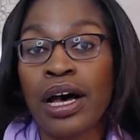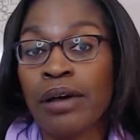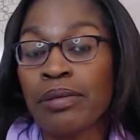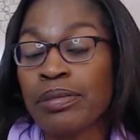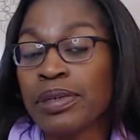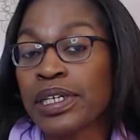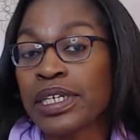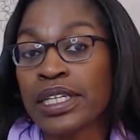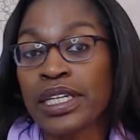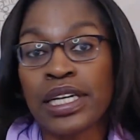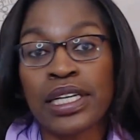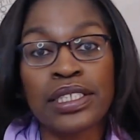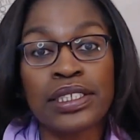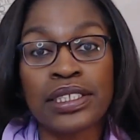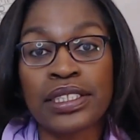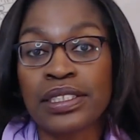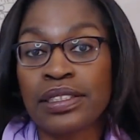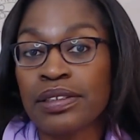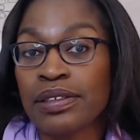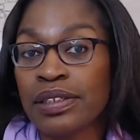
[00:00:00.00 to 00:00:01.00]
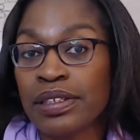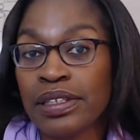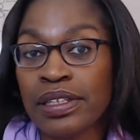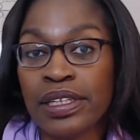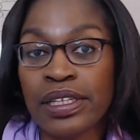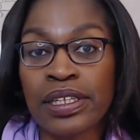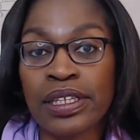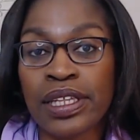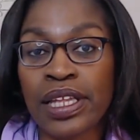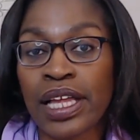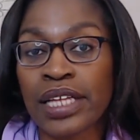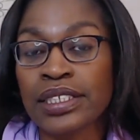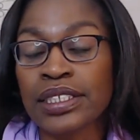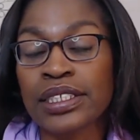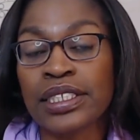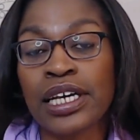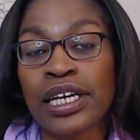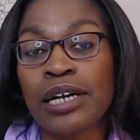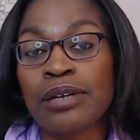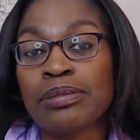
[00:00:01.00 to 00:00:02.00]
because a lot
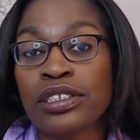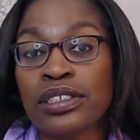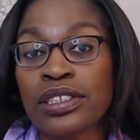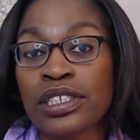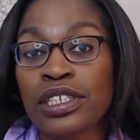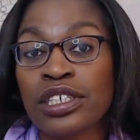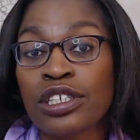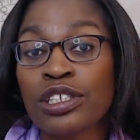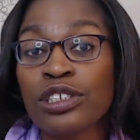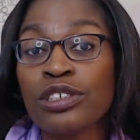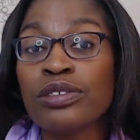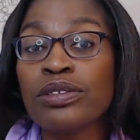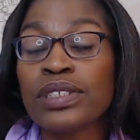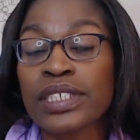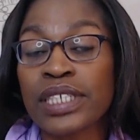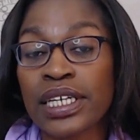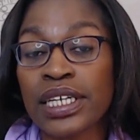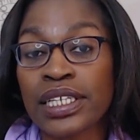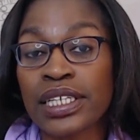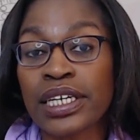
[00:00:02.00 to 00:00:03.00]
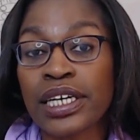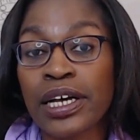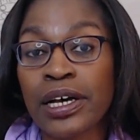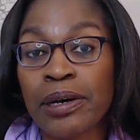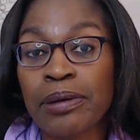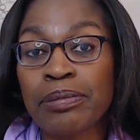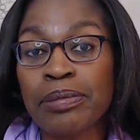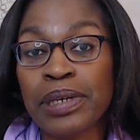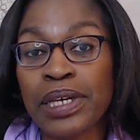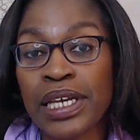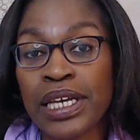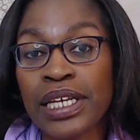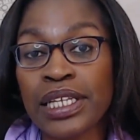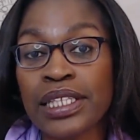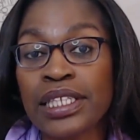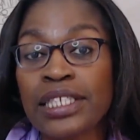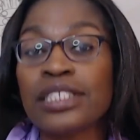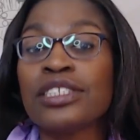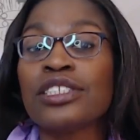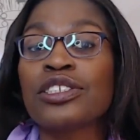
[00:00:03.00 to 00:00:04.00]
of times the clues kind of come in
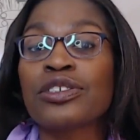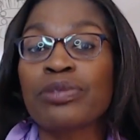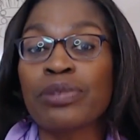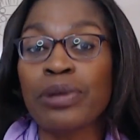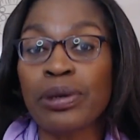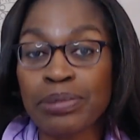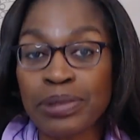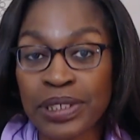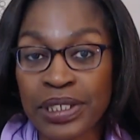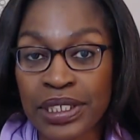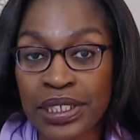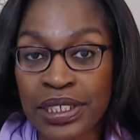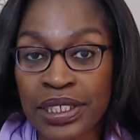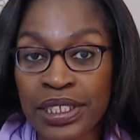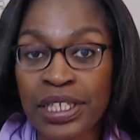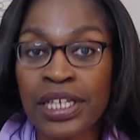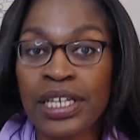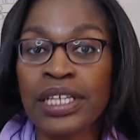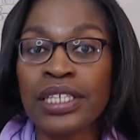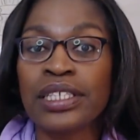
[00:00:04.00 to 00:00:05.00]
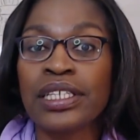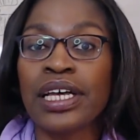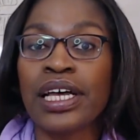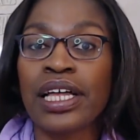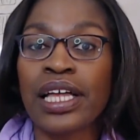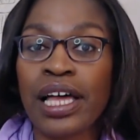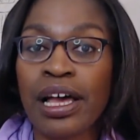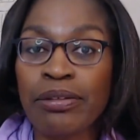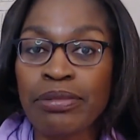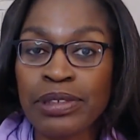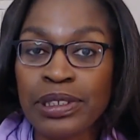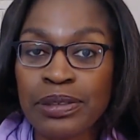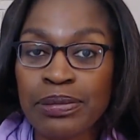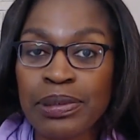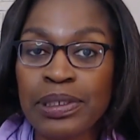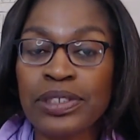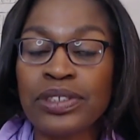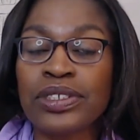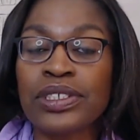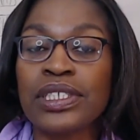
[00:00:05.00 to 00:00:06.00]
the description that I was
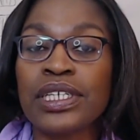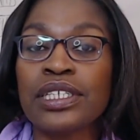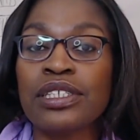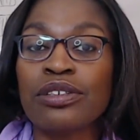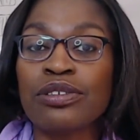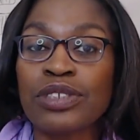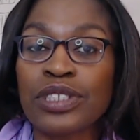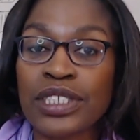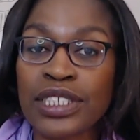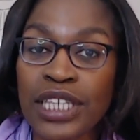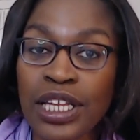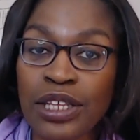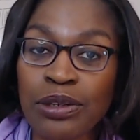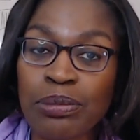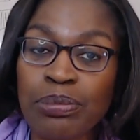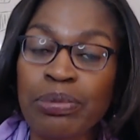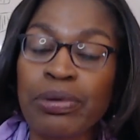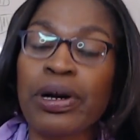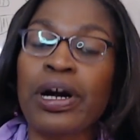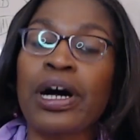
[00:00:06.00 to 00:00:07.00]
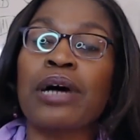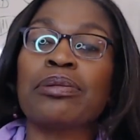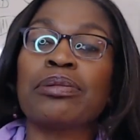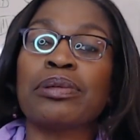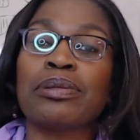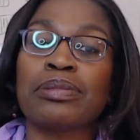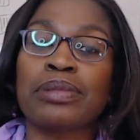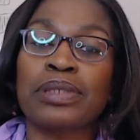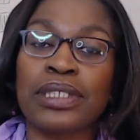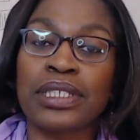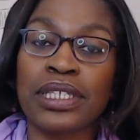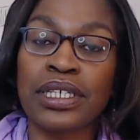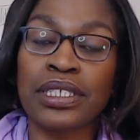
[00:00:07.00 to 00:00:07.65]
mentioning, those seller problems that